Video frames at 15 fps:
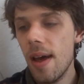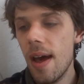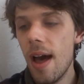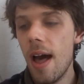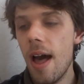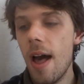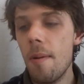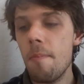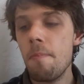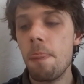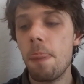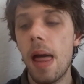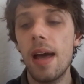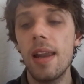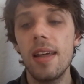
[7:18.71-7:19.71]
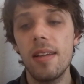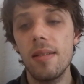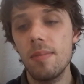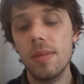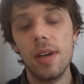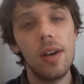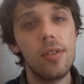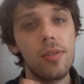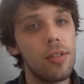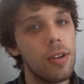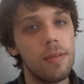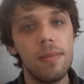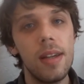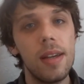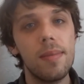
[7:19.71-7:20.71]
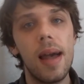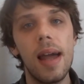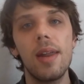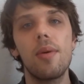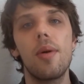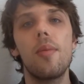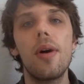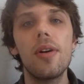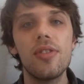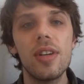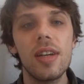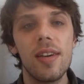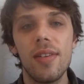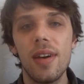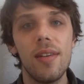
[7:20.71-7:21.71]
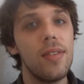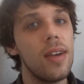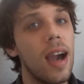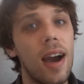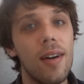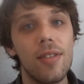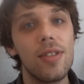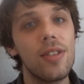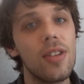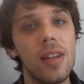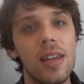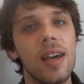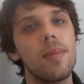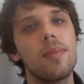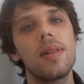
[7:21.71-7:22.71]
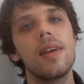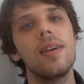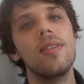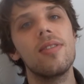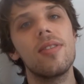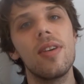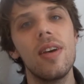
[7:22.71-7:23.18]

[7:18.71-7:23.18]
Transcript: Um, and it goes for, you know, anyone watching, if, if you haven't done it yet, please,